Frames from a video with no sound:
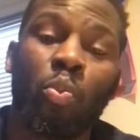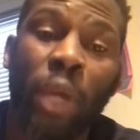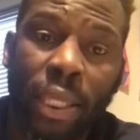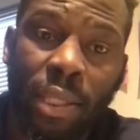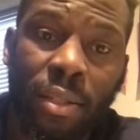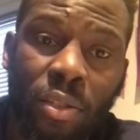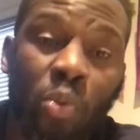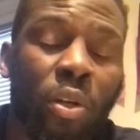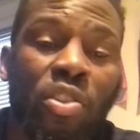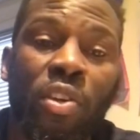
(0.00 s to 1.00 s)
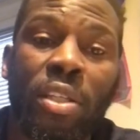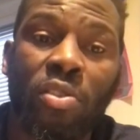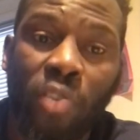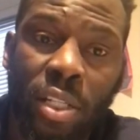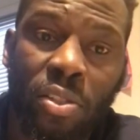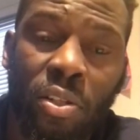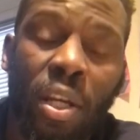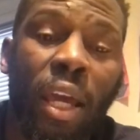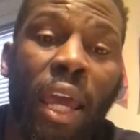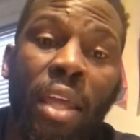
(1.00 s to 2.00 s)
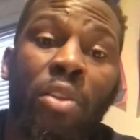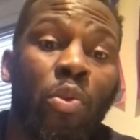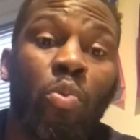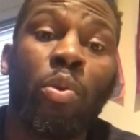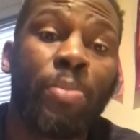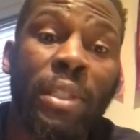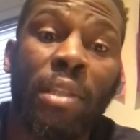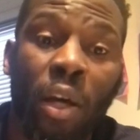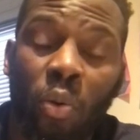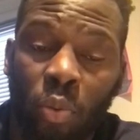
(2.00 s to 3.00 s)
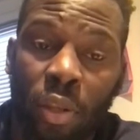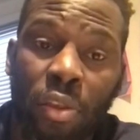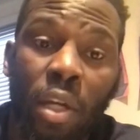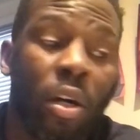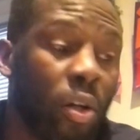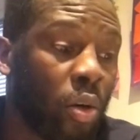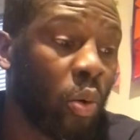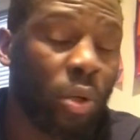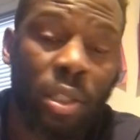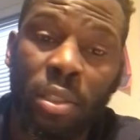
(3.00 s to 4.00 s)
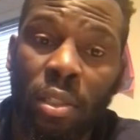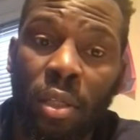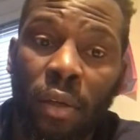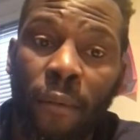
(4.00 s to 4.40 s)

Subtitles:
wicked, you are a transgressor, and you will be dealt with accordingly.